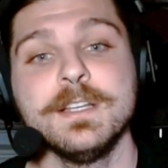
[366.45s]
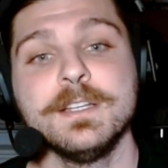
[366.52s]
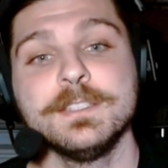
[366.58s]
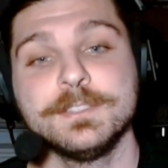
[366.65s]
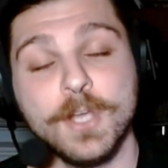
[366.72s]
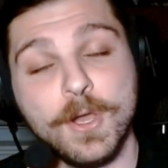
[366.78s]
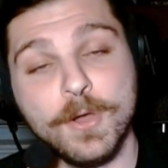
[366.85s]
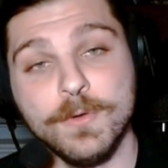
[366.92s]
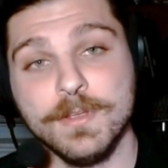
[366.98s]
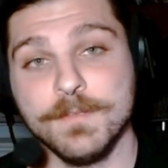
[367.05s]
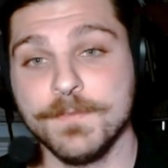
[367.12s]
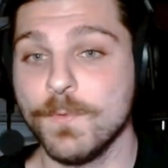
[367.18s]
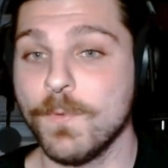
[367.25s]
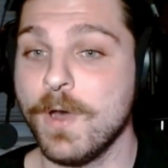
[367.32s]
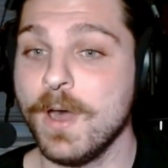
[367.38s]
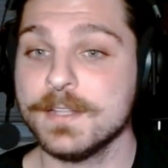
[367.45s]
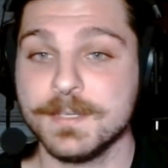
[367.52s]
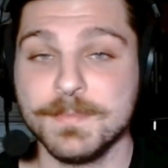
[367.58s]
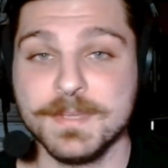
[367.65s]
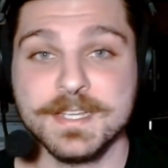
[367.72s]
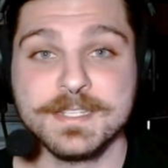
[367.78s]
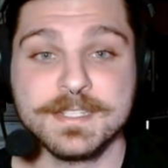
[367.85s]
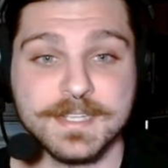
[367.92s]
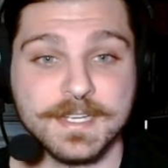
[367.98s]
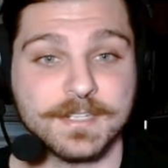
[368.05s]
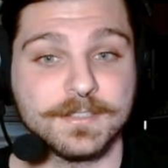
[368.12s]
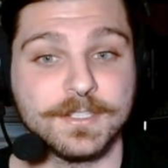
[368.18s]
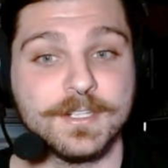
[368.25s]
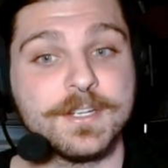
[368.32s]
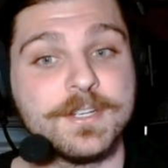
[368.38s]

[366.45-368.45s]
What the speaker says: So, if you want to be a stickler,